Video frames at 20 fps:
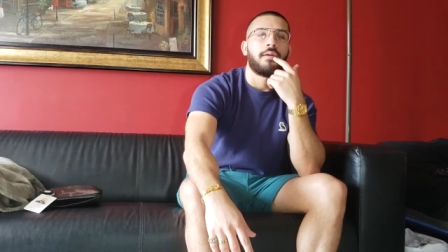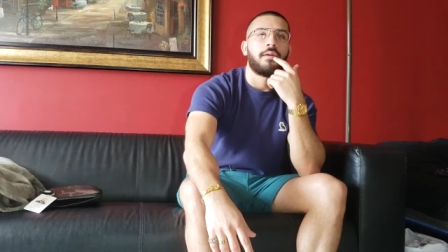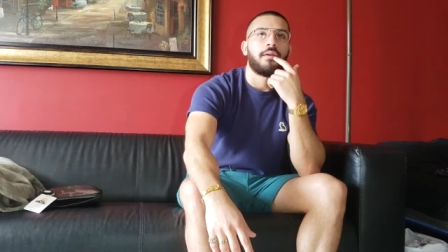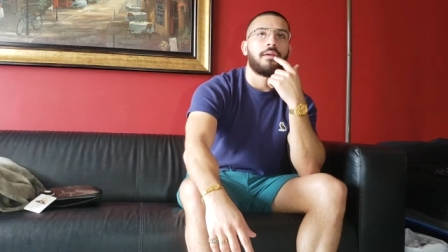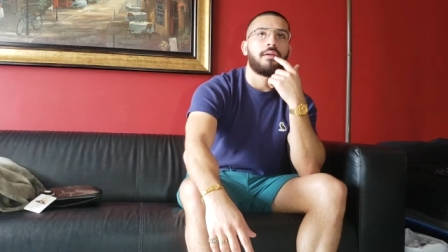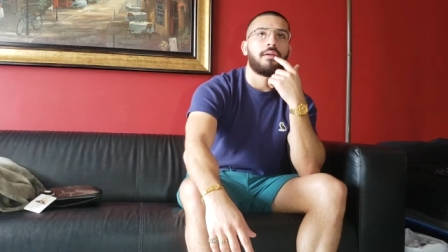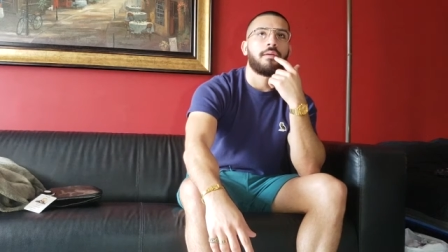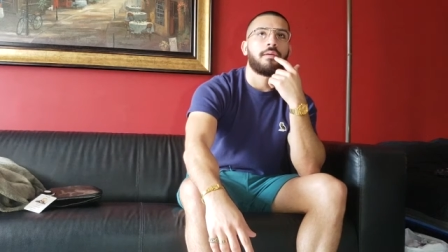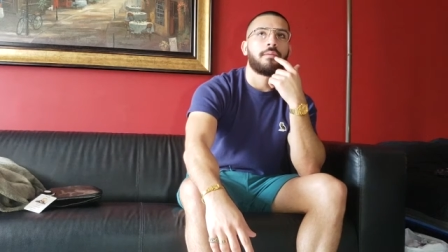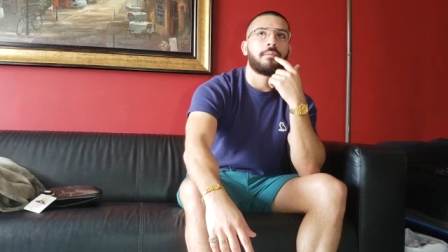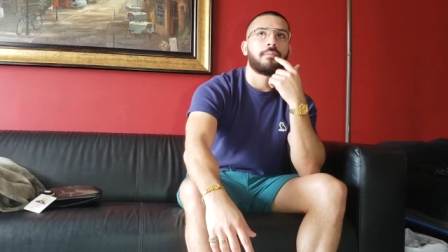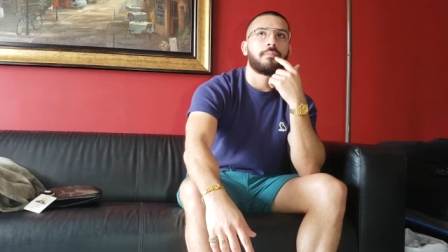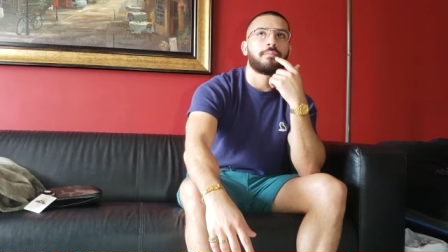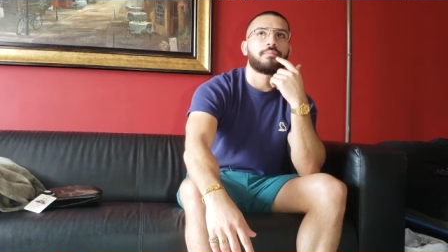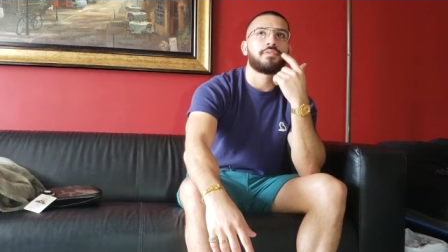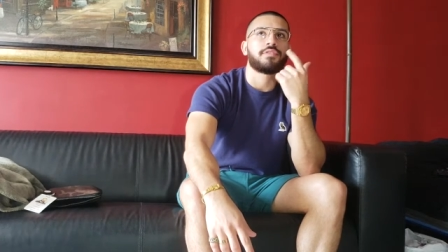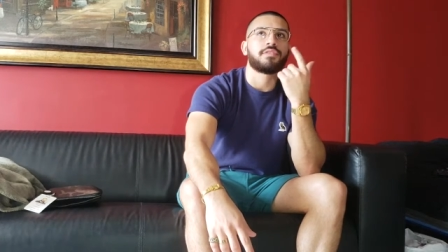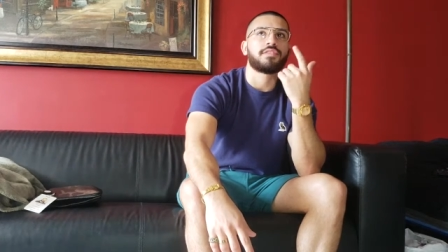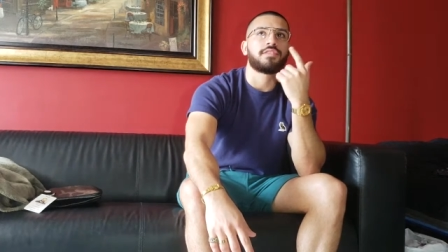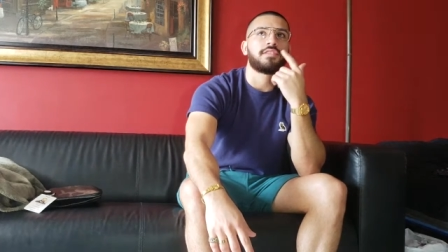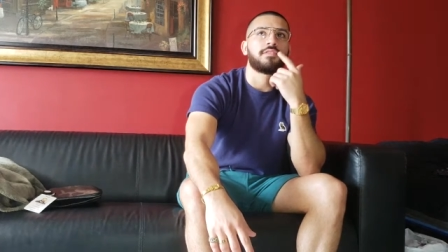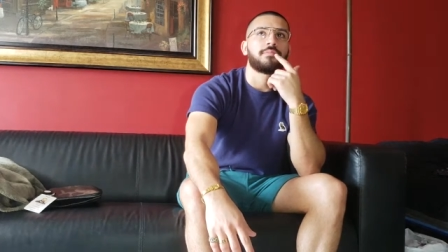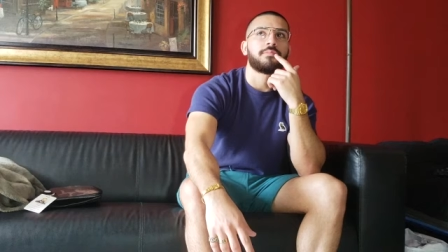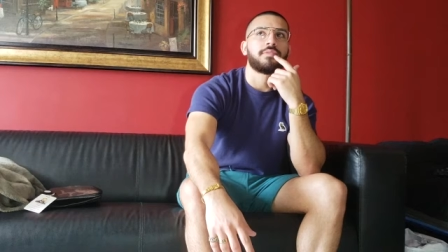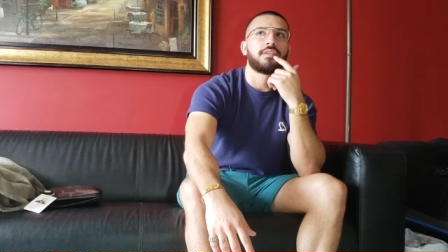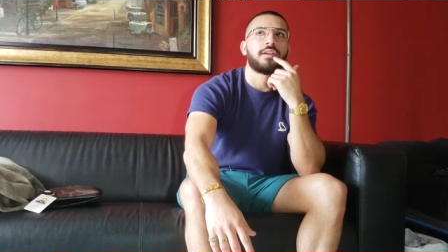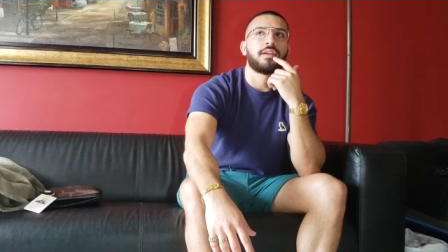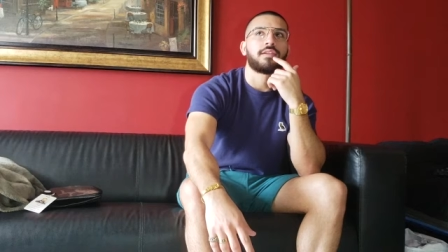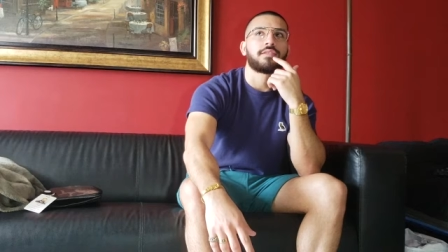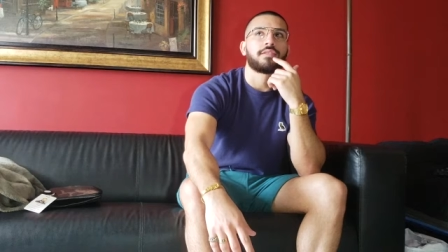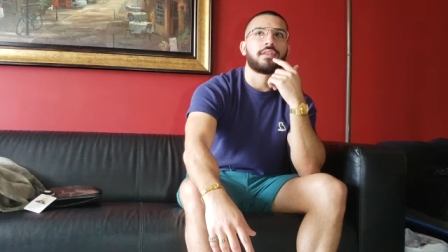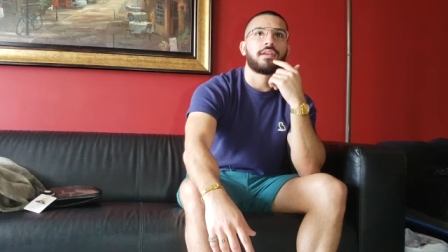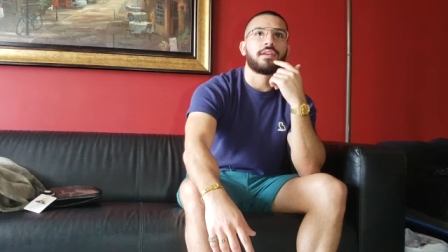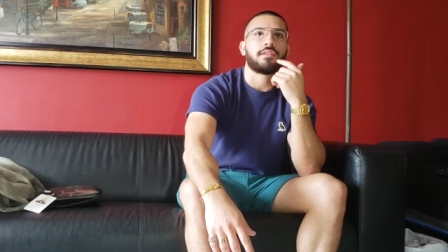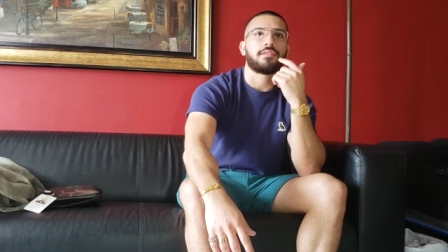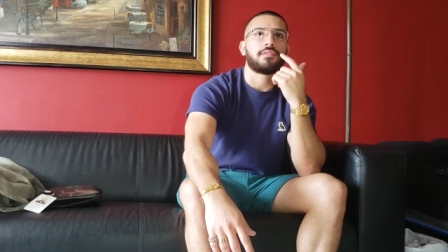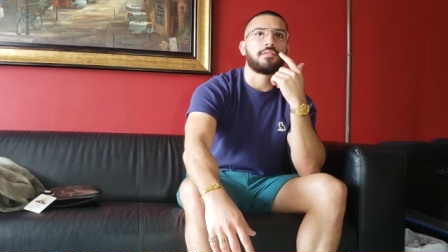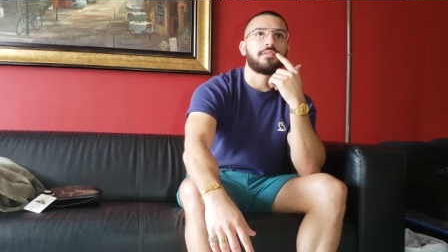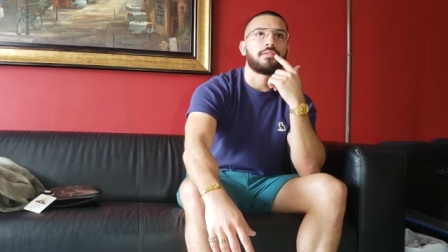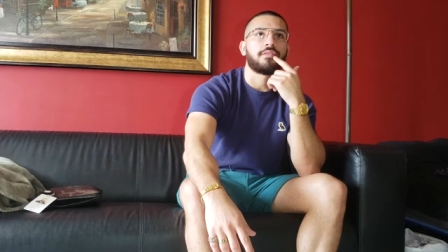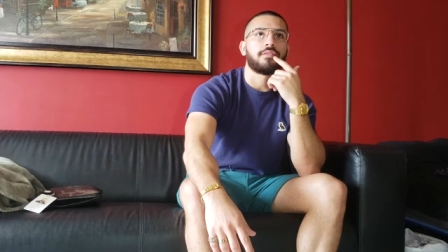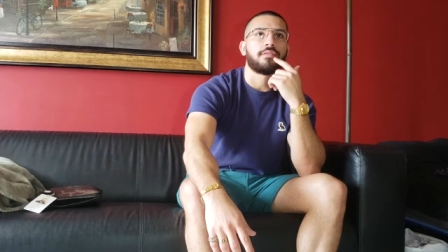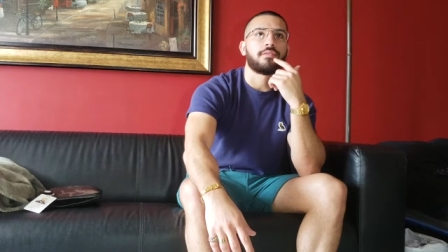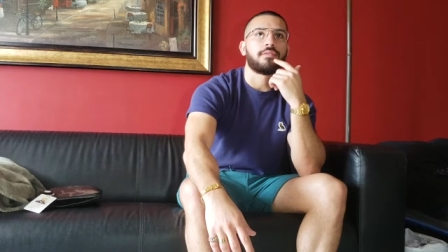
um perceive me as like the